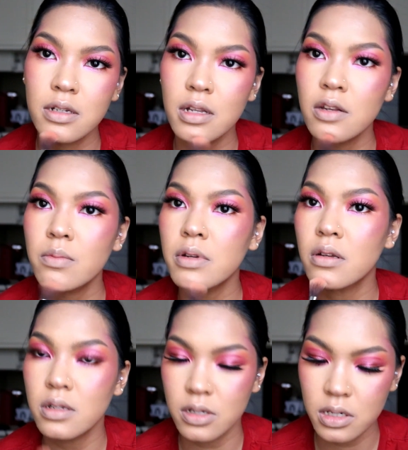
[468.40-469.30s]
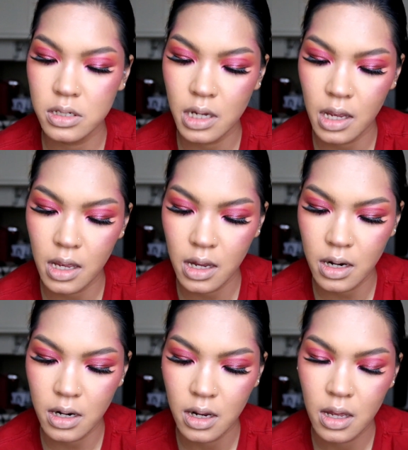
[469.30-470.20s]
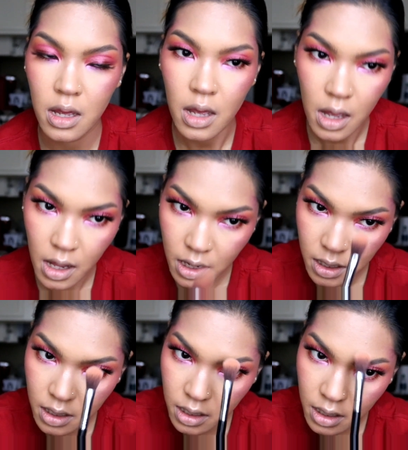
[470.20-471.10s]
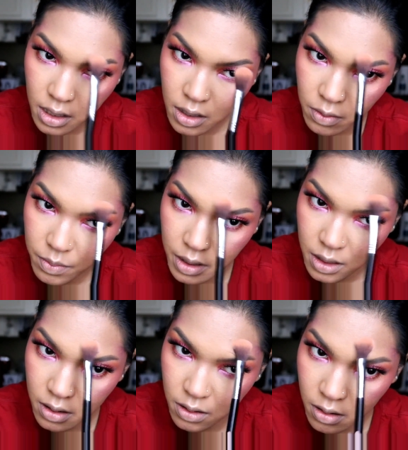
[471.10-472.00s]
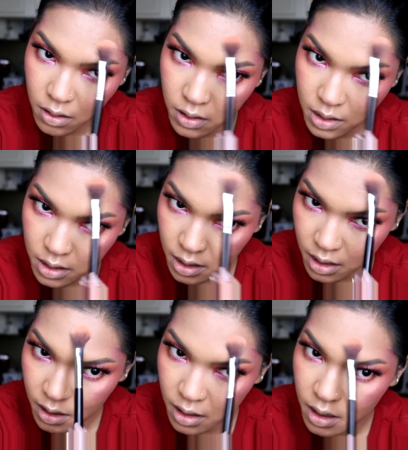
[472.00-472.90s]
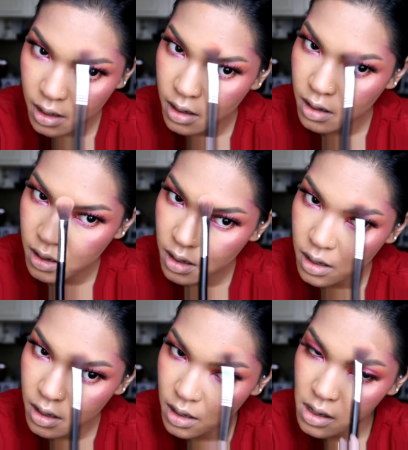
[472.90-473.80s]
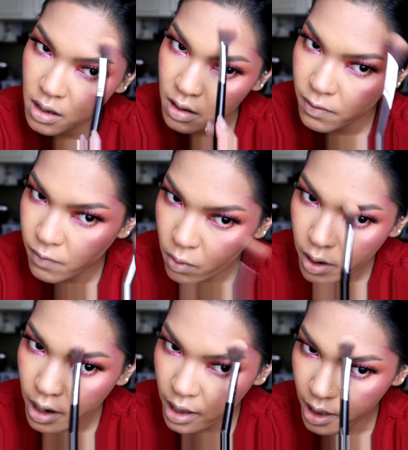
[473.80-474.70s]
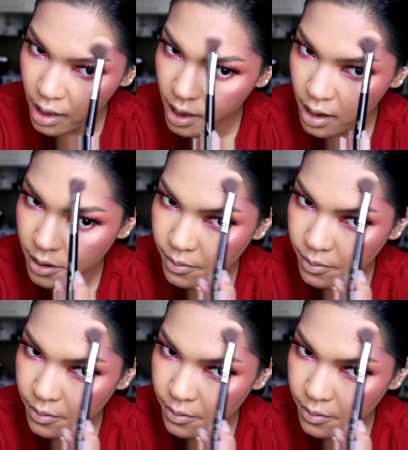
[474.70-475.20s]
A little bit on the chin, a little bit on the forehead.